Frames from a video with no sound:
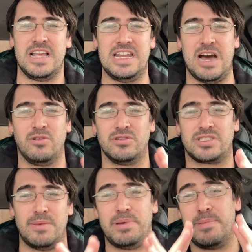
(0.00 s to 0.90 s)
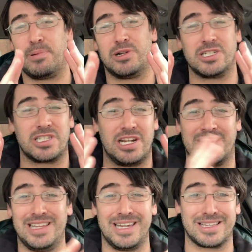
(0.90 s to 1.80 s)
Now, some people are just going to
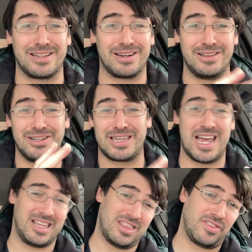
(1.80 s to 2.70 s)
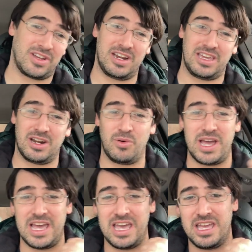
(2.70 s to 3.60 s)
click, they're going to look at it and then they're going to get
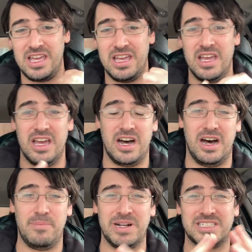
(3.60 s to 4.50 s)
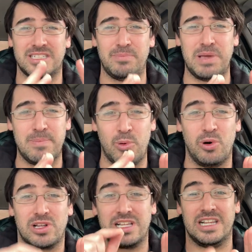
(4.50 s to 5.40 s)
away. But some people
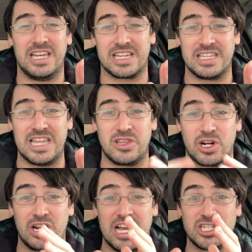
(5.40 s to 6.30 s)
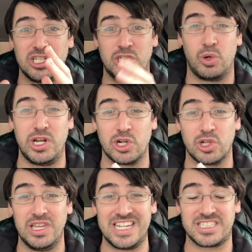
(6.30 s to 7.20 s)
will click and then they're going to actually join your
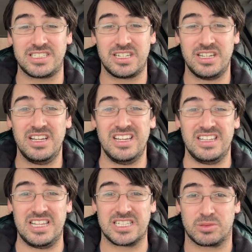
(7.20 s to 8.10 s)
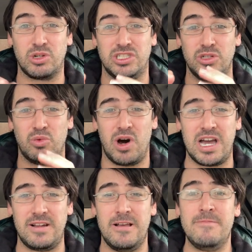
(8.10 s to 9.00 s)
list. That's what you
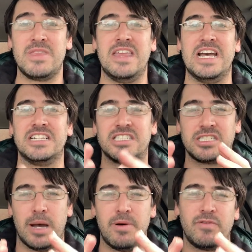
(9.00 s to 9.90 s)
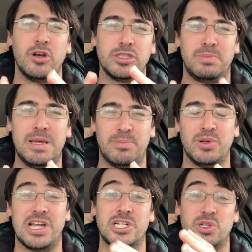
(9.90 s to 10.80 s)
want. And then some of those people
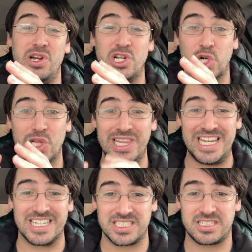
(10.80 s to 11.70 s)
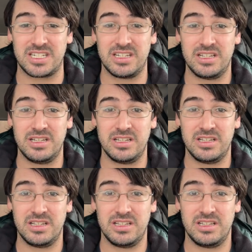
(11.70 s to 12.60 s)
that join your list
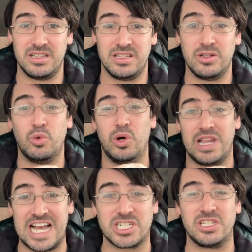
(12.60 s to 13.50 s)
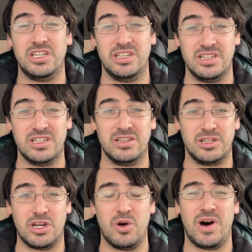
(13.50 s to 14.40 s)
will actually
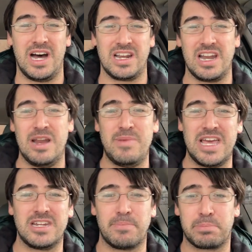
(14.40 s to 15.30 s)
go on and may end up